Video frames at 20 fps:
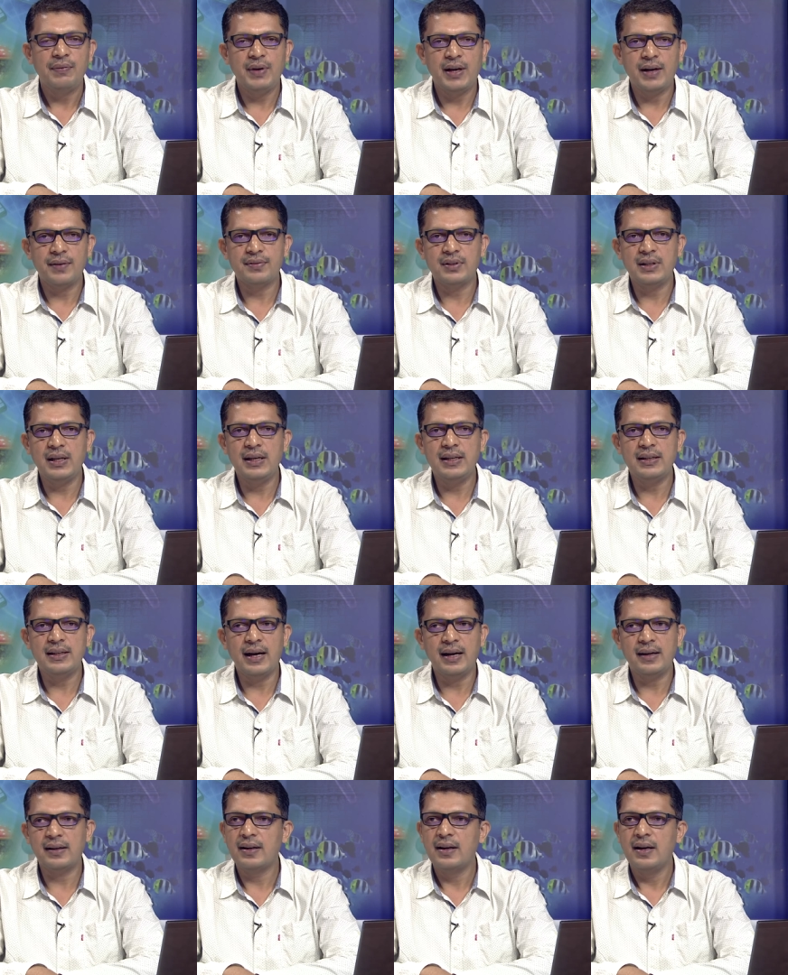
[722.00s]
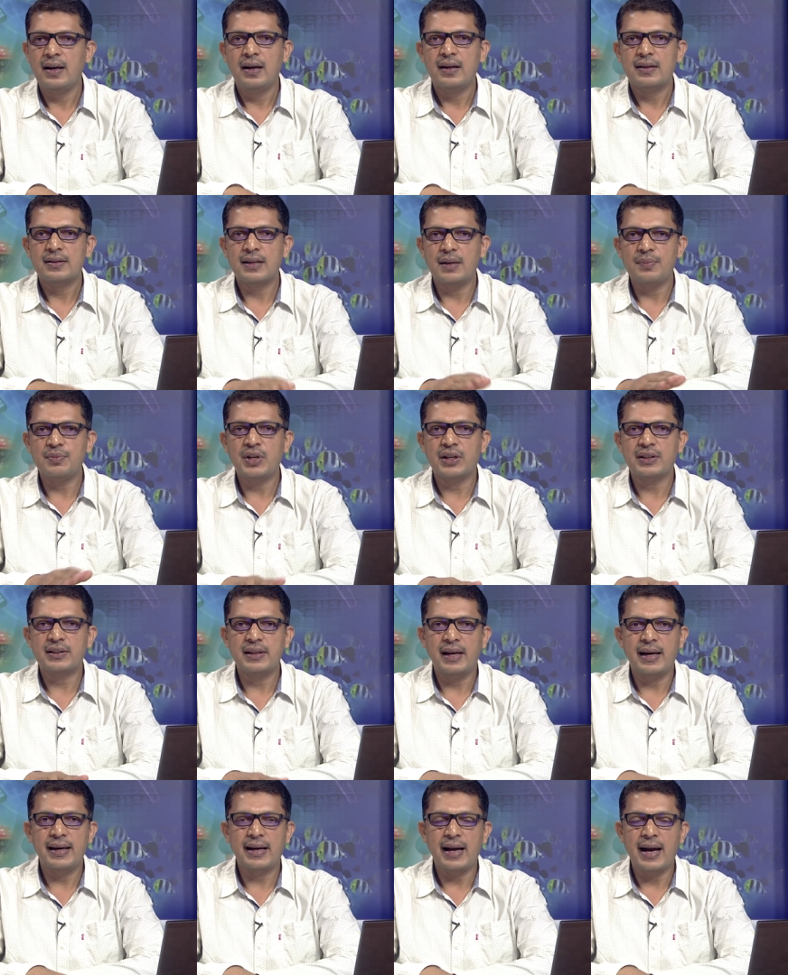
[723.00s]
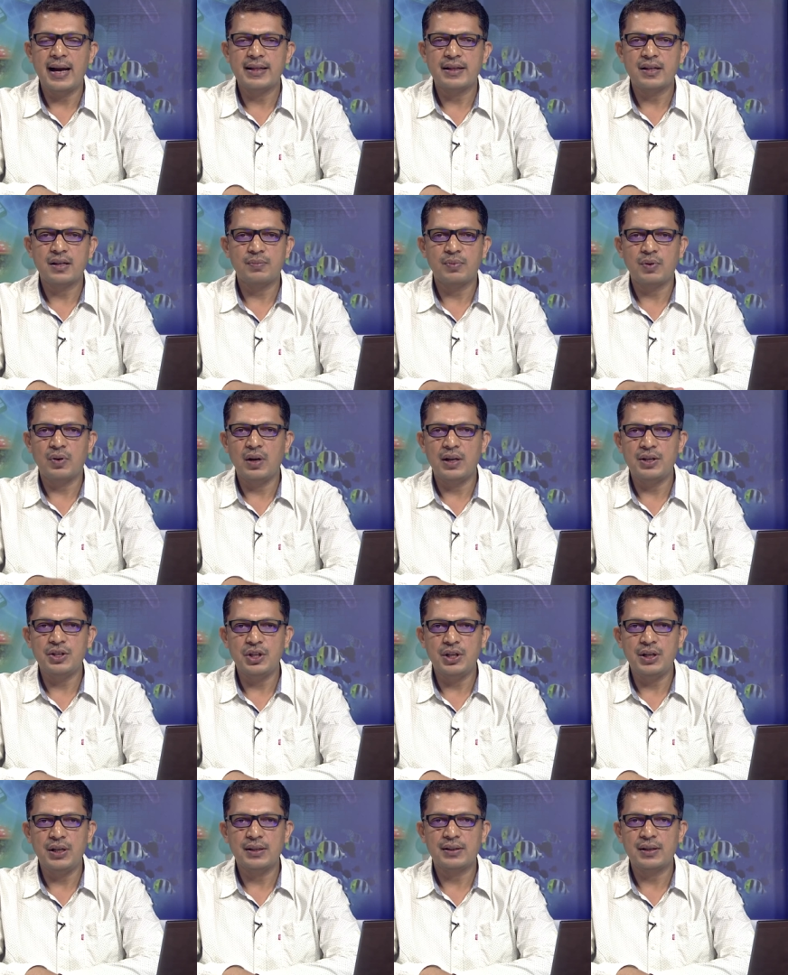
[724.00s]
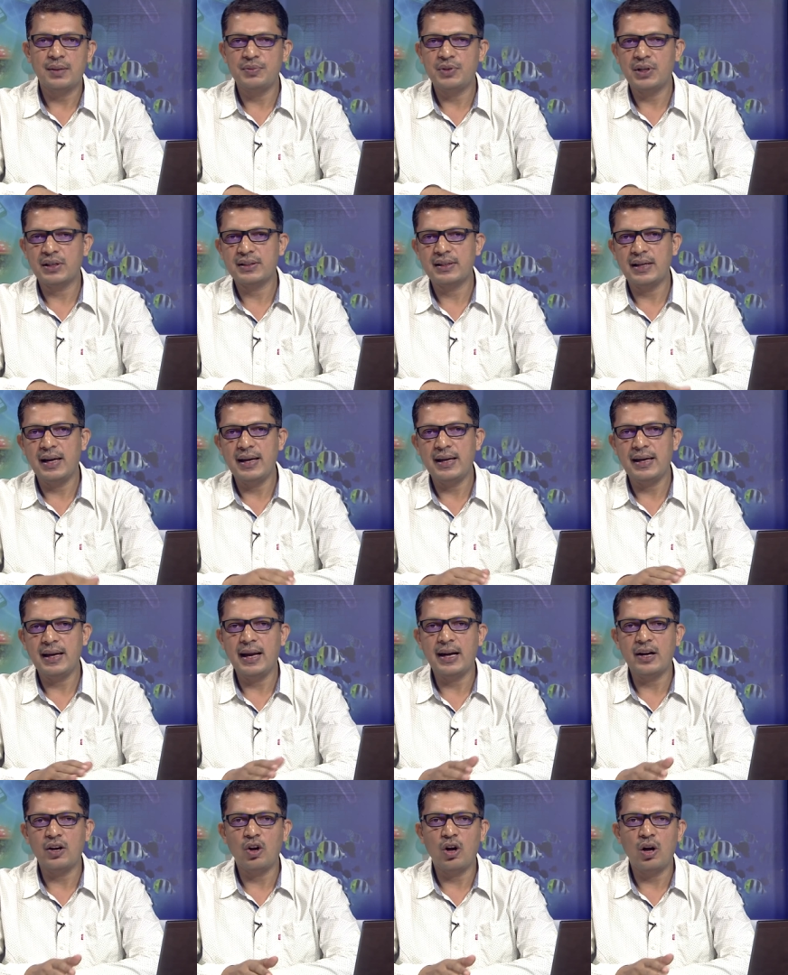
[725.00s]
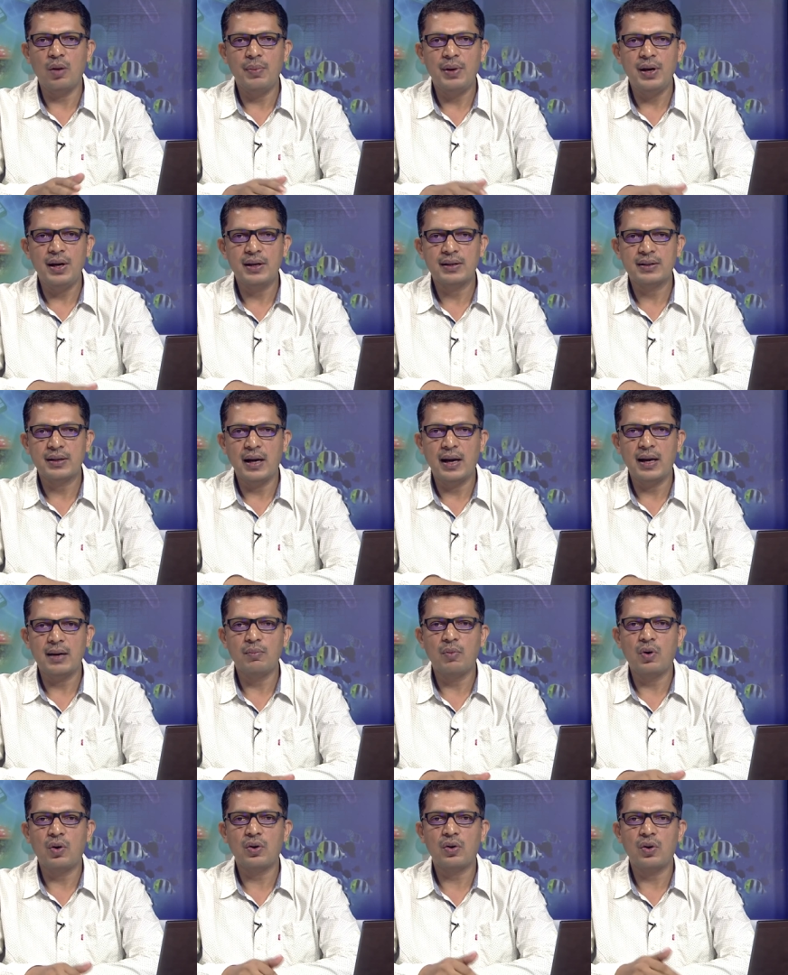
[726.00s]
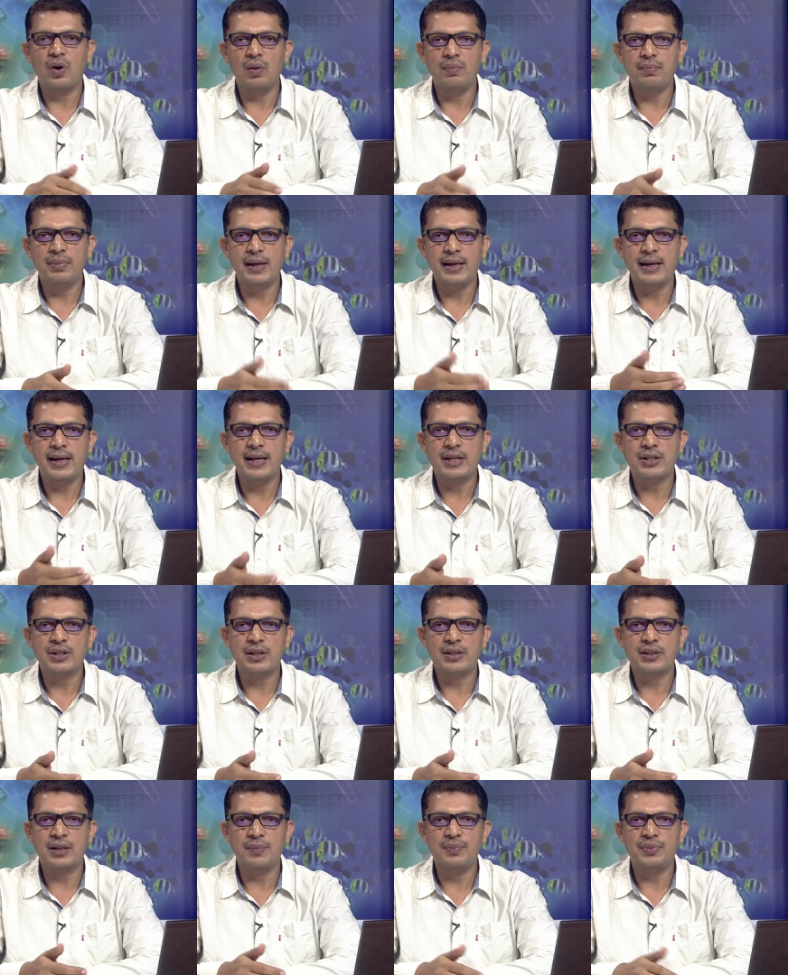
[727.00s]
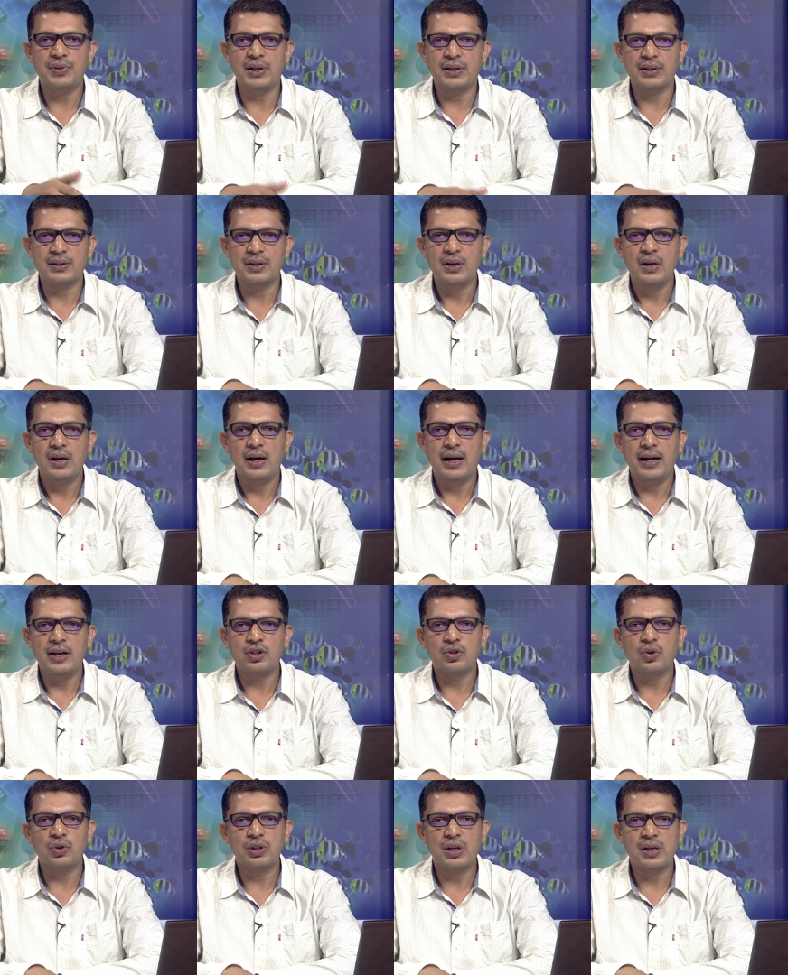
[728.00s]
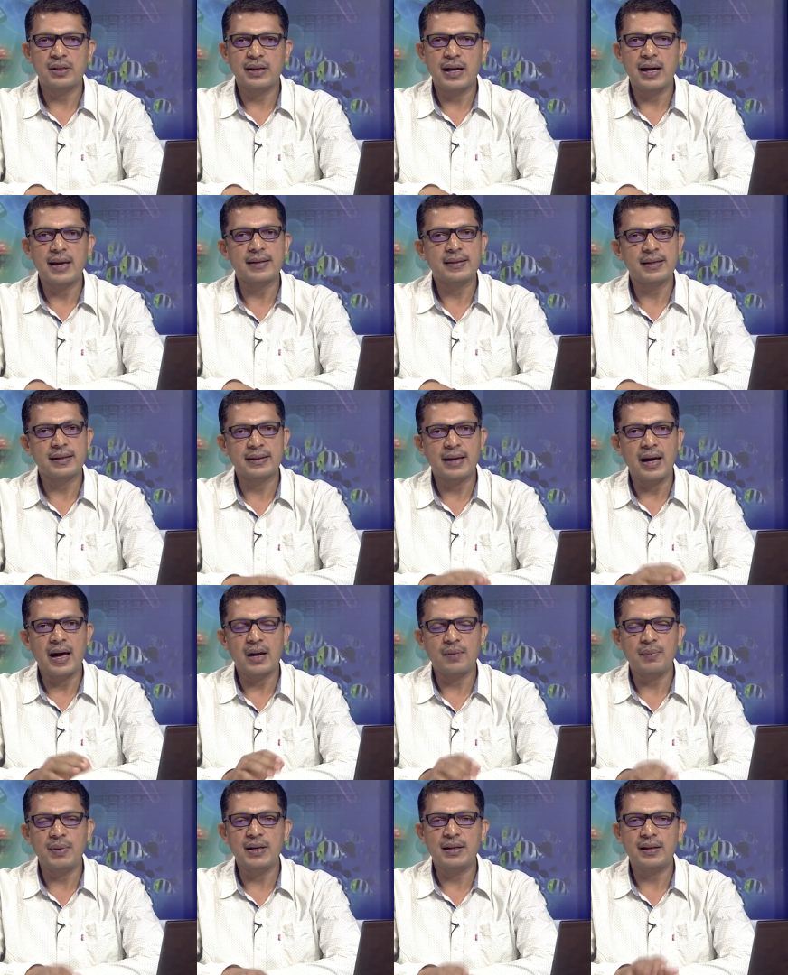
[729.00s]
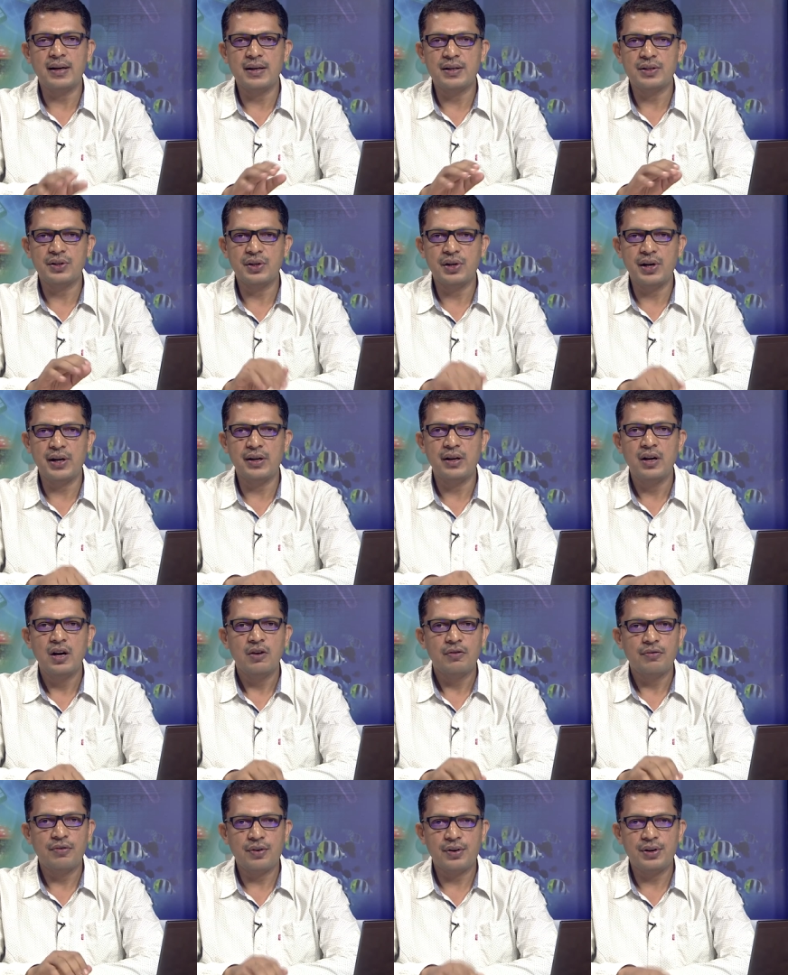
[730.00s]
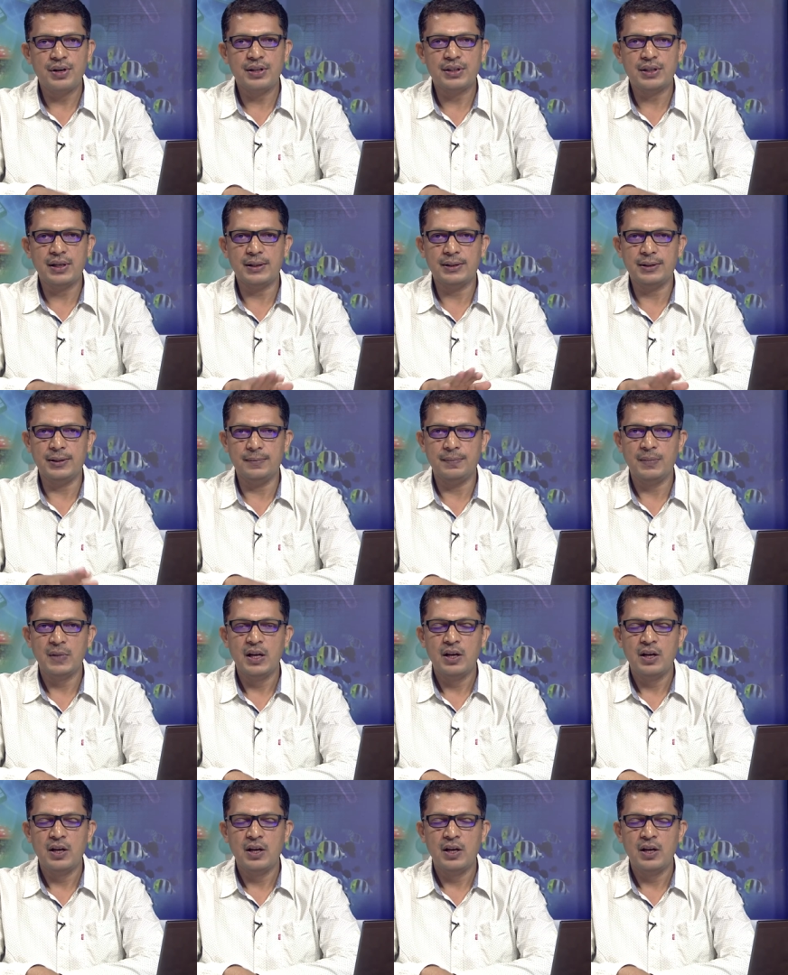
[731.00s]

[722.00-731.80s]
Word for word: we have seen that subjects like anthropology, subjects like economics and more complicated subjects in social sciences are being considered for discussion.